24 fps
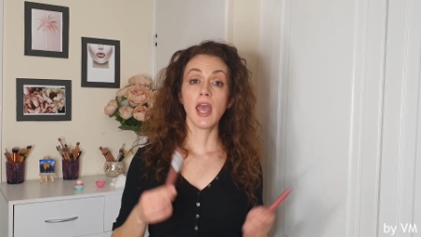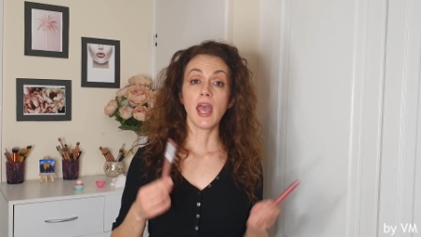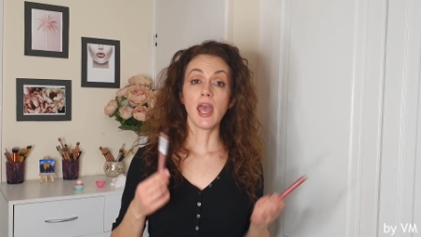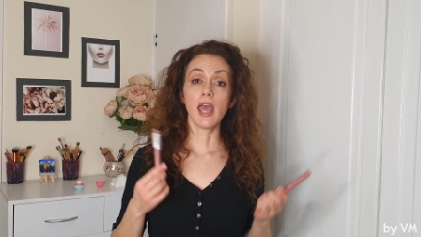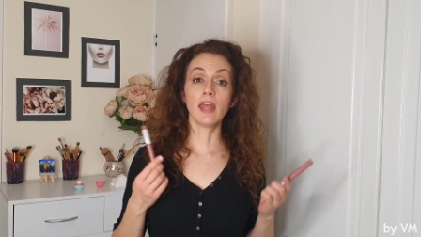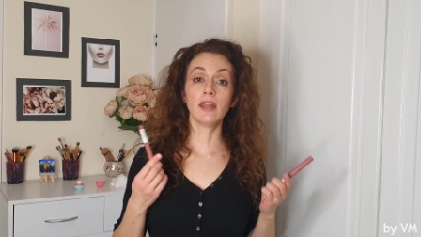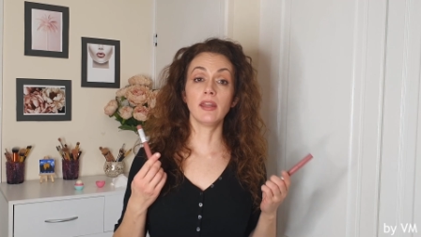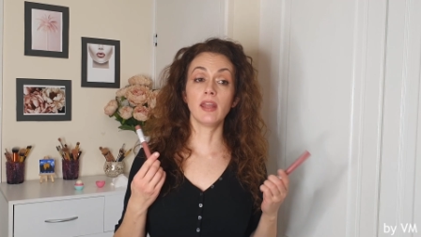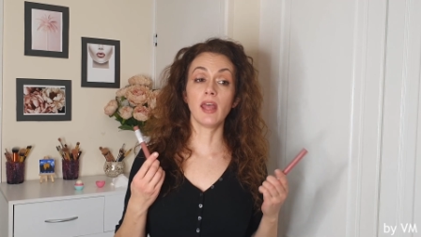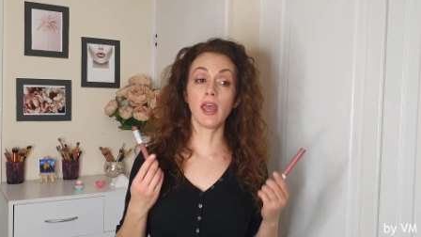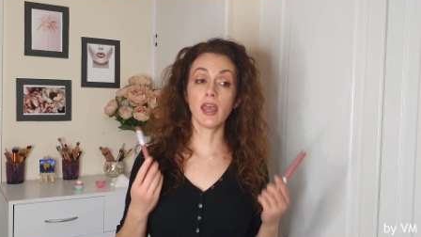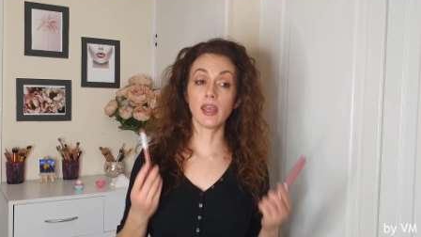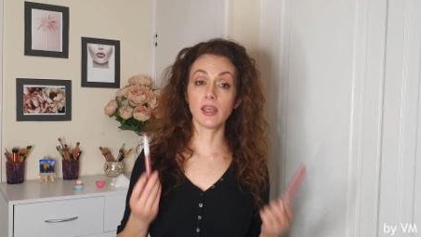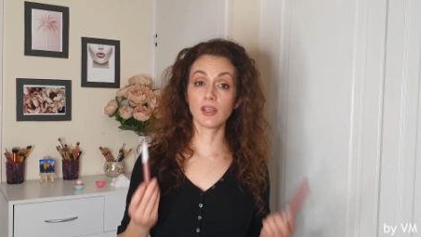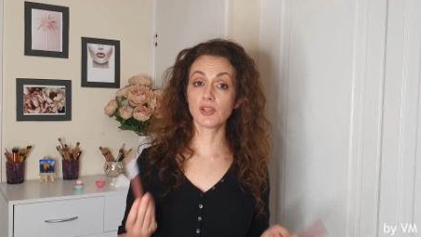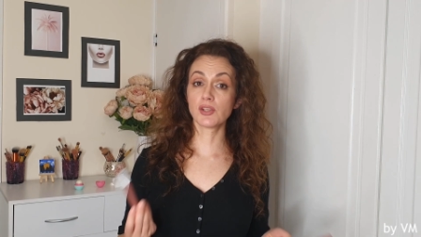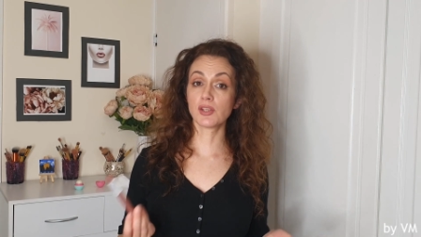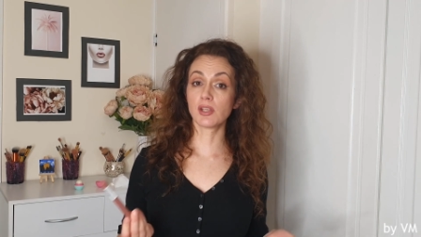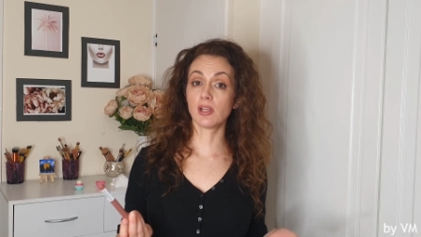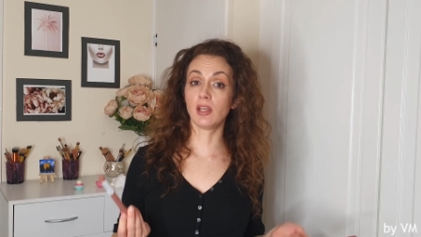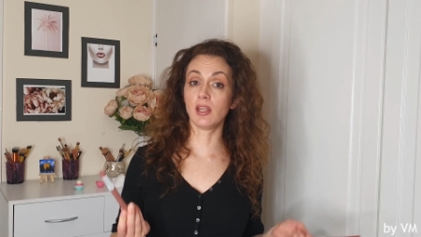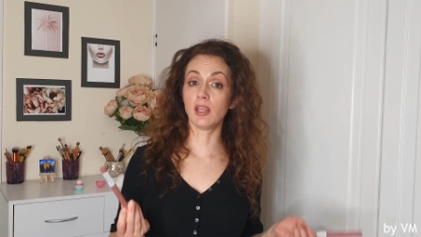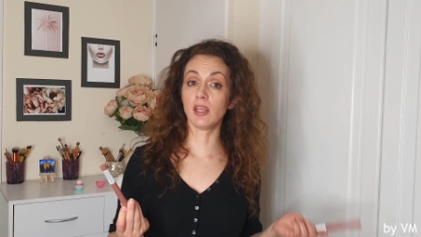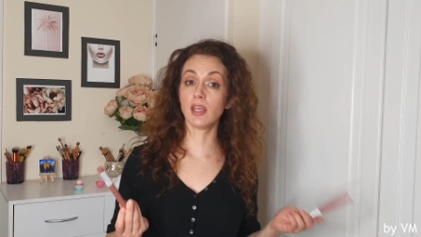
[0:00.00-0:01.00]
and
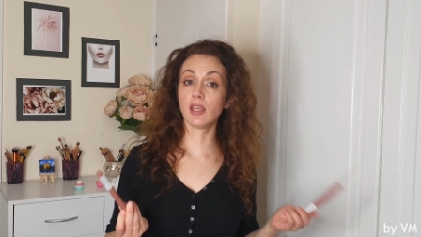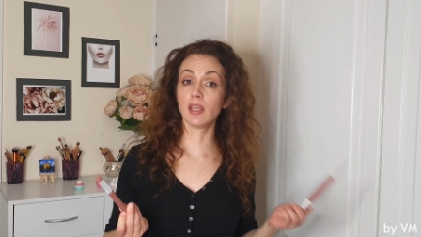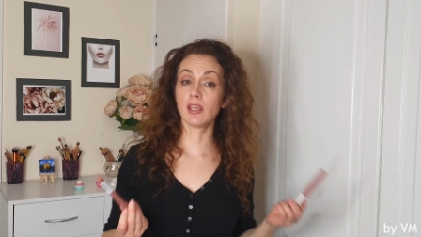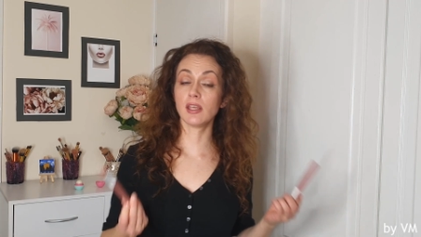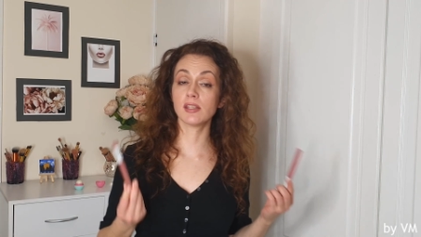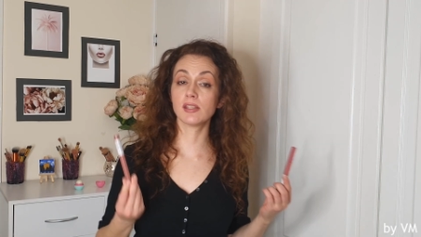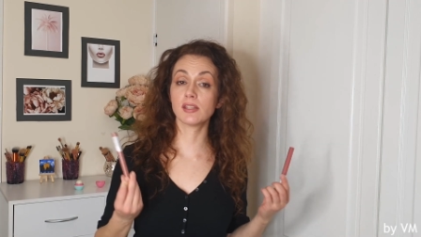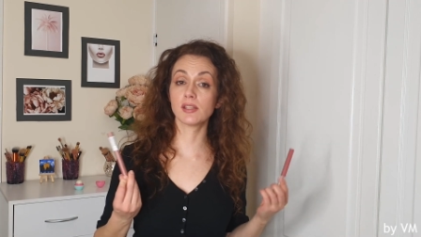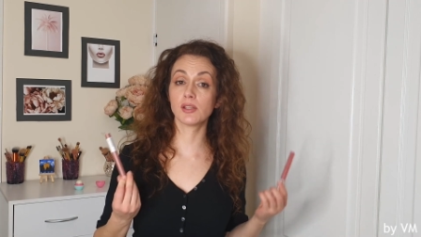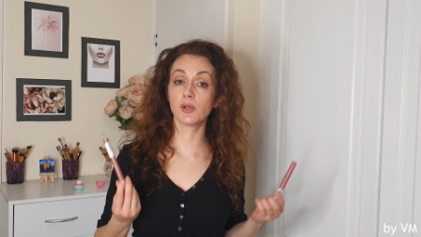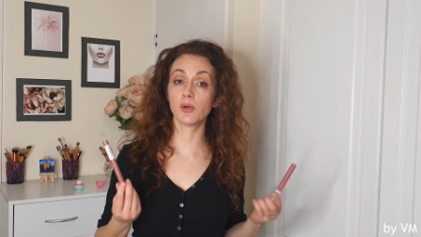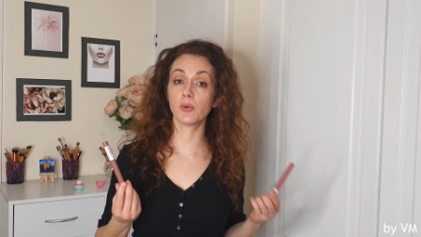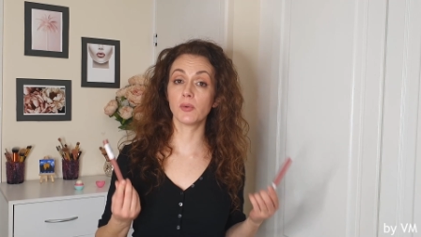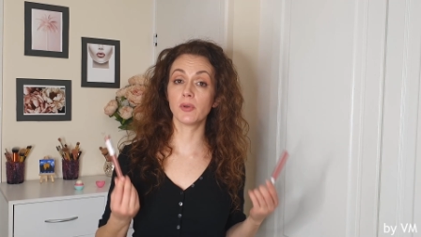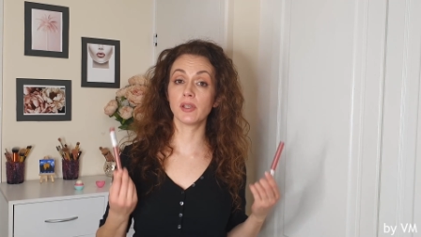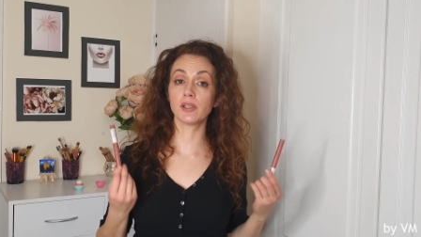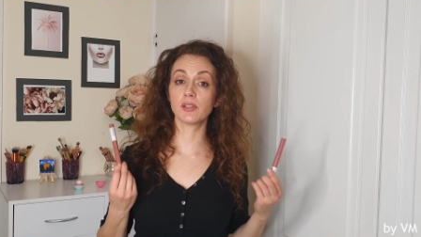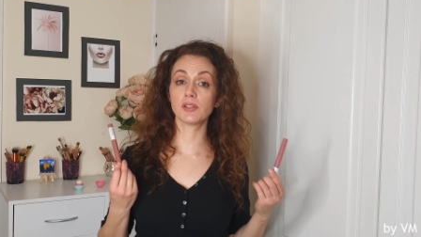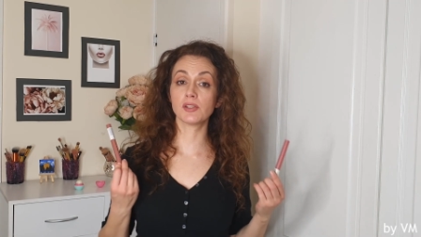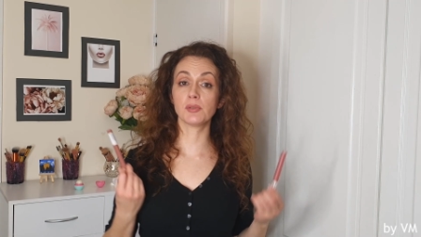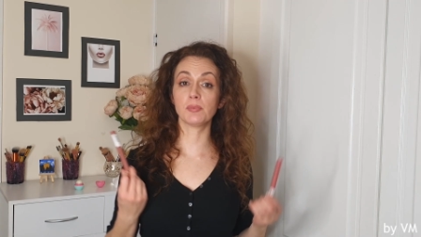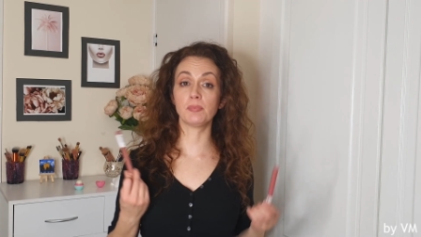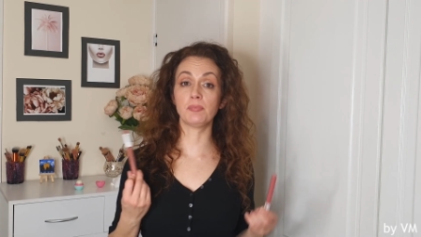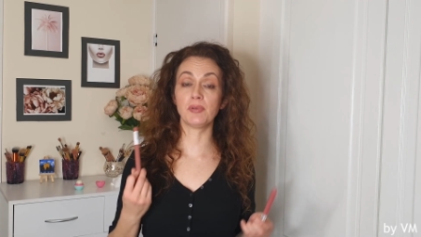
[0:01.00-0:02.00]
actually it's
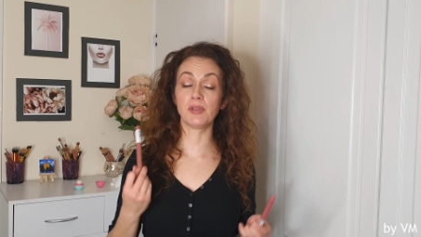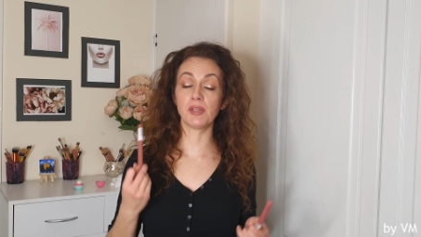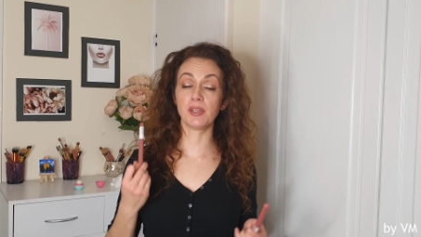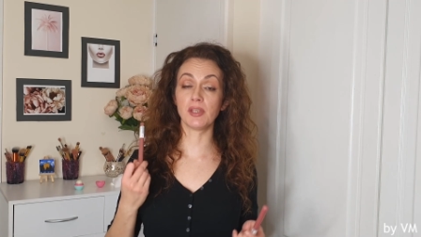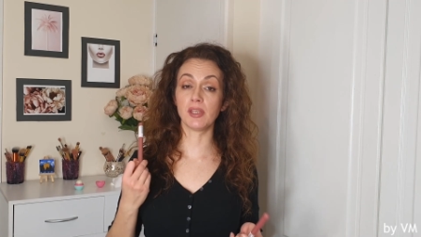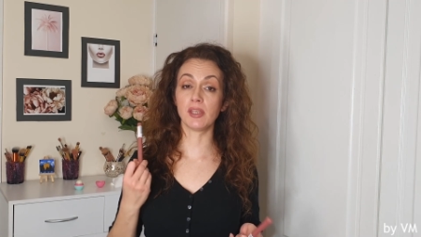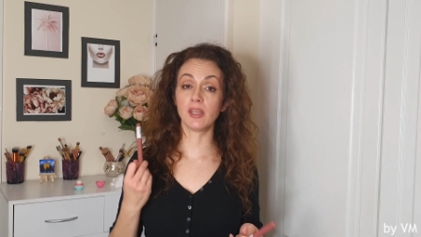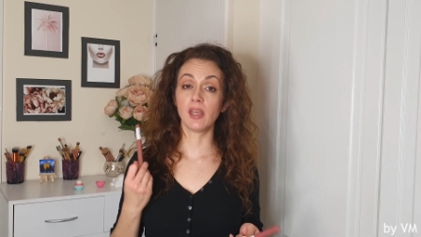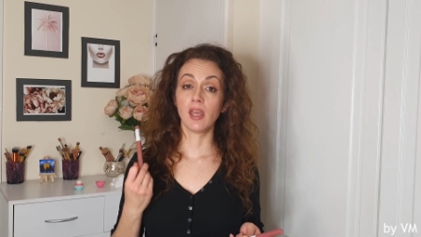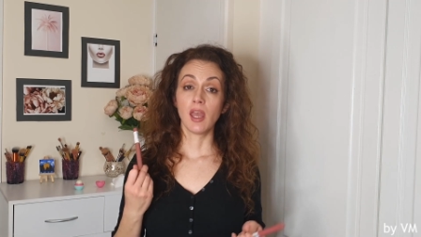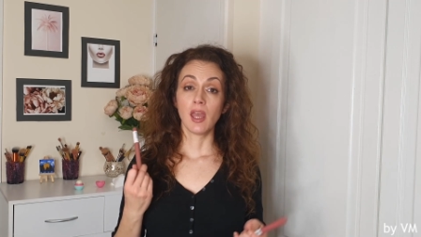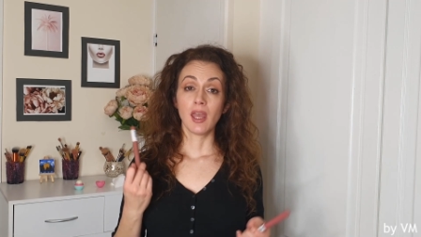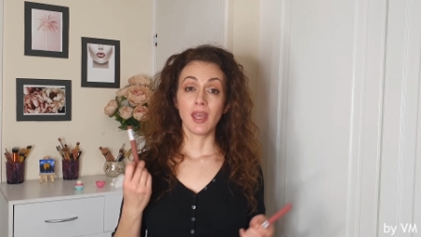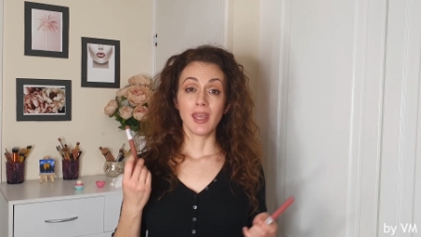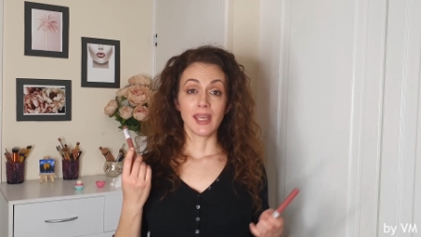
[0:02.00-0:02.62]
going to be